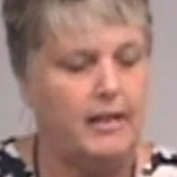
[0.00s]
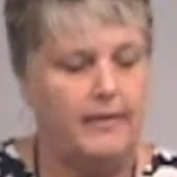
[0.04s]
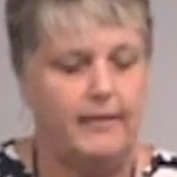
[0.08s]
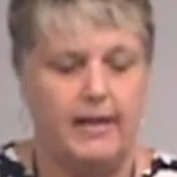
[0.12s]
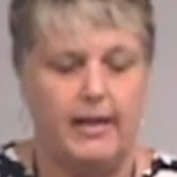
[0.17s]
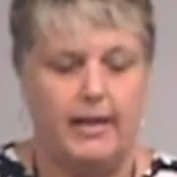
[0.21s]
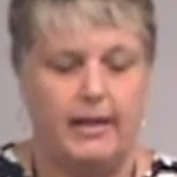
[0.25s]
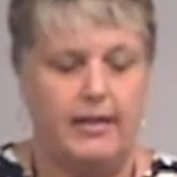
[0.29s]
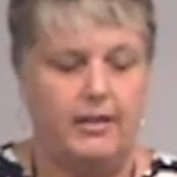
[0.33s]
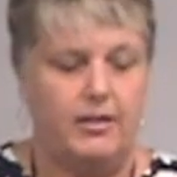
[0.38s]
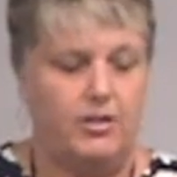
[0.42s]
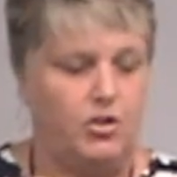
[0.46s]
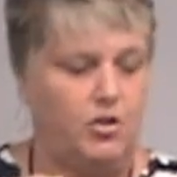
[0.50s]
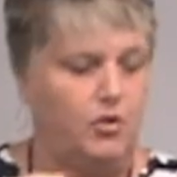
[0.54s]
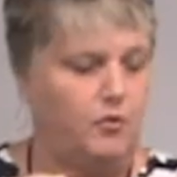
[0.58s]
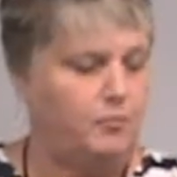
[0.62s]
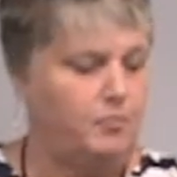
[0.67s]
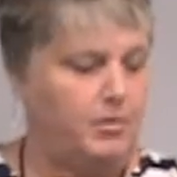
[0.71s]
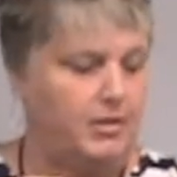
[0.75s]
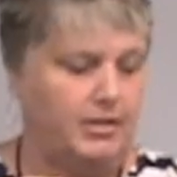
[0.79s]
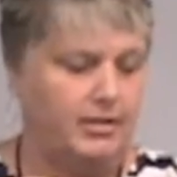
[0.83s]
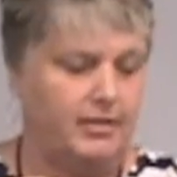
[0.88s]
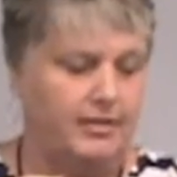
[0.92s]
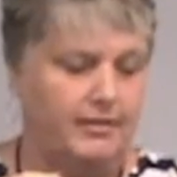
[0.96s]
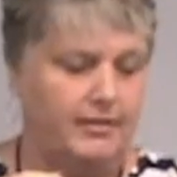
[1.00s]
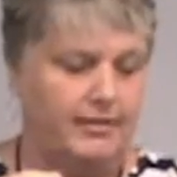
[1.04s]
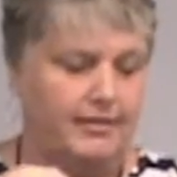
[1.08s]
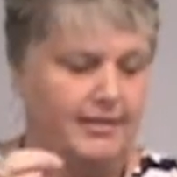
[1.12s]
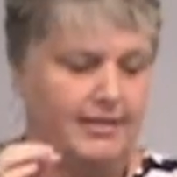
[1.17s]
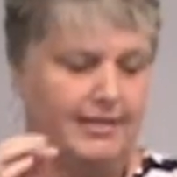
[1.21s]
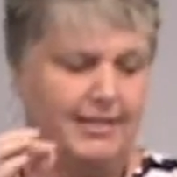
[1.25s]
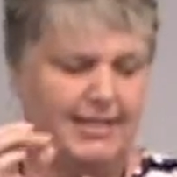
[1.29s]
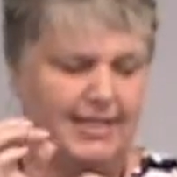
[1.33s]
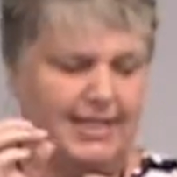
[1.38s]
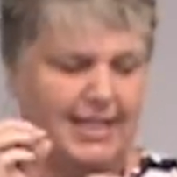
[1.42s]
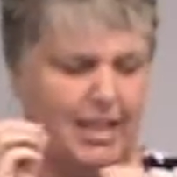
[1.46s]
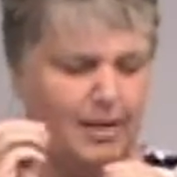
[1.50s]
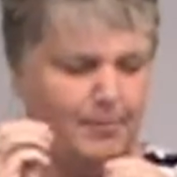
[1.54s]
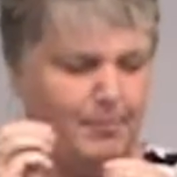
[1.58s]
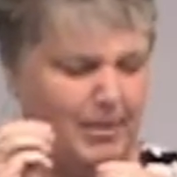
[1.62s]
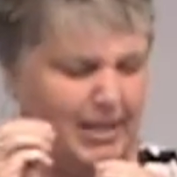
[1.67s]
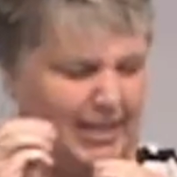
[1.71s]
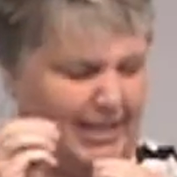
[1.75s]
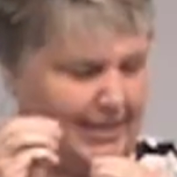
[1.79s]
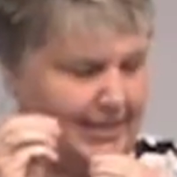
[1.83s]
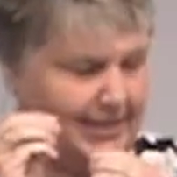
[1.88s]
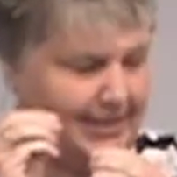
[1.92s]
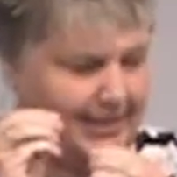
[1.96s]
that you've been
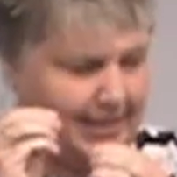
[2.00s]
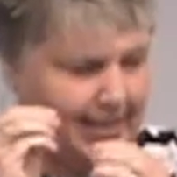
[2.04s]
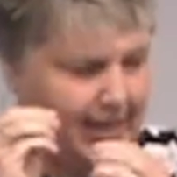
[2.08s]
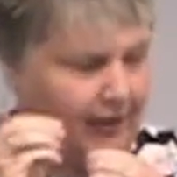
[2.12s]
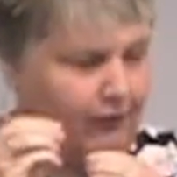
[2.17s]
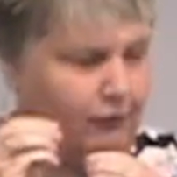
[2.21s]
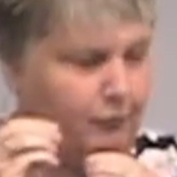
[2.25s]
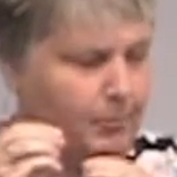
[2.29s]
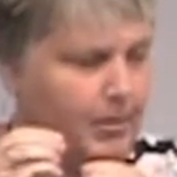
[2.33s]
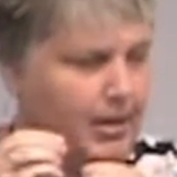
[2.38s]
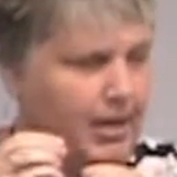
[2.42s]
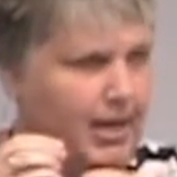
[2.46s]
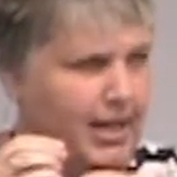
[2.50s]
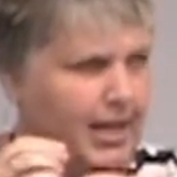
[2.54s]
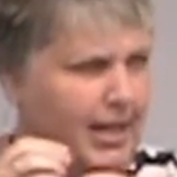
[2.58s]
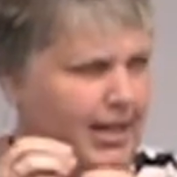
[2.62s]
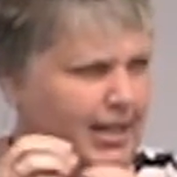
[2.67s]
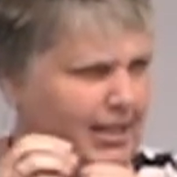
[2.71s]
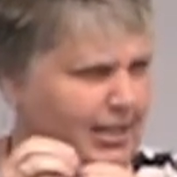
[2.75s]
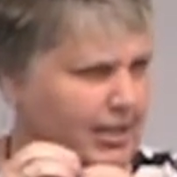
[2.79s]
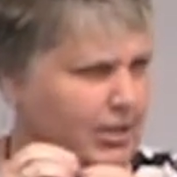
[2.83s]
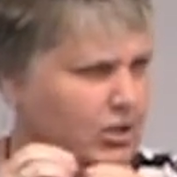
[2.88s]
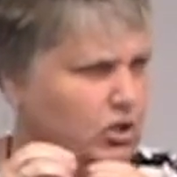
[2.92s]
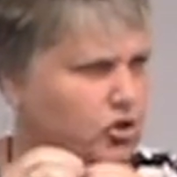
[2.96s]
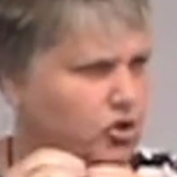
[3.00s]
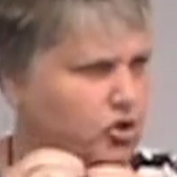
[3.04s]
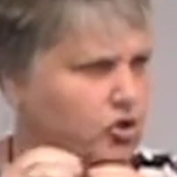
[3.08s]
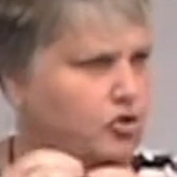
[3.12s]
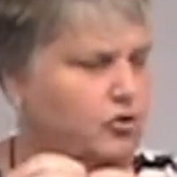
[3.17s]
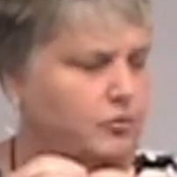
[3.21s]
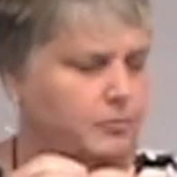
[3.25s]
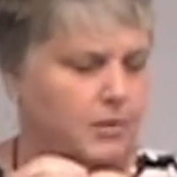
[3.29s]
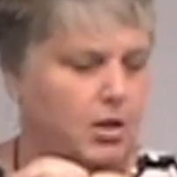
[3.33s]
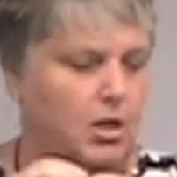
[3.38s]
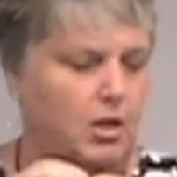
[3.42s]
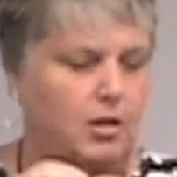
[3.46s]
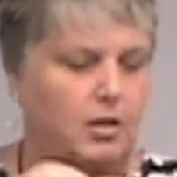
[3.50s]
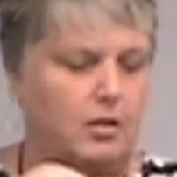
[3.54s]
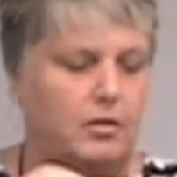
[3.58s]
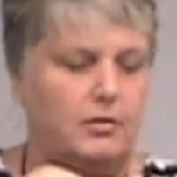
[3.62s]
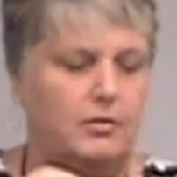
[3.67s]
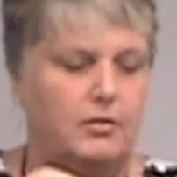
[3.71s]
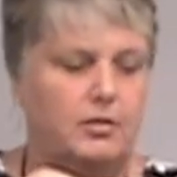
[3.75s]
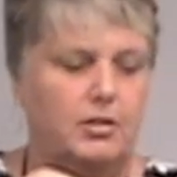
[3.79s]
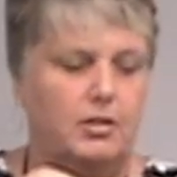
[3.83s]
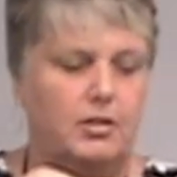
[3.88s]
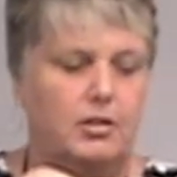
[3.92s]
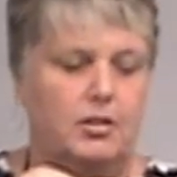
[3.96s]
keeping safe behind and small,